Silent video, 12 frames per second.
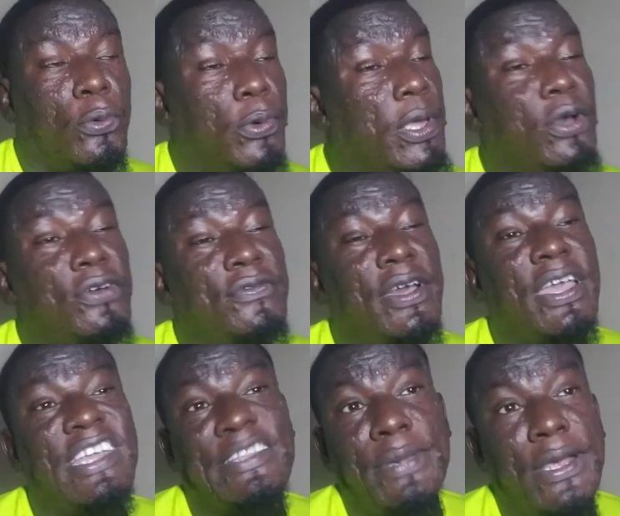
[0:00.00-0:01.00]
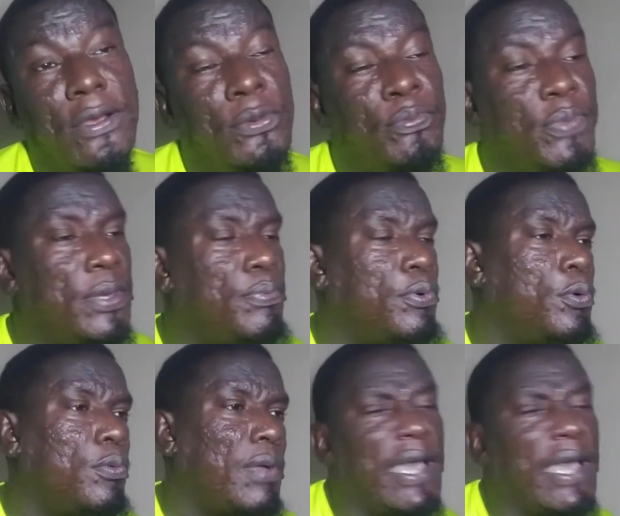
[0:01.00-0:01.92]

We are over 8 billion people.